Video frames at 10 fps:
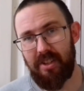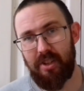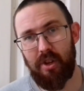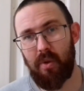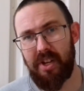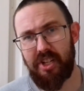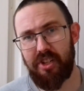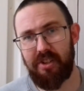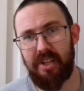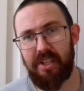you
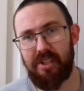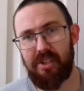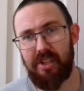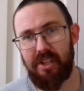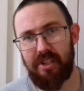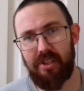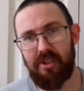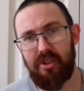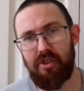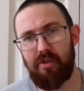question its its
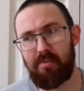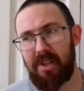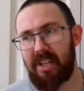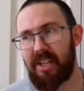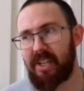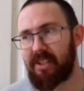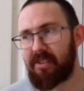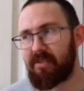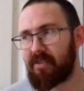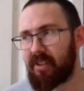durability and
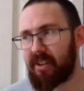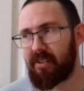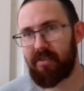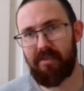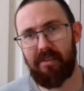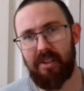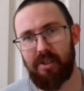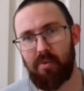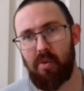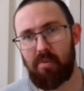
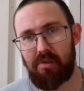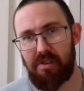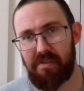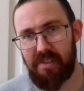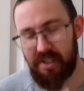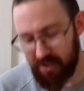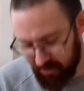its waterproofness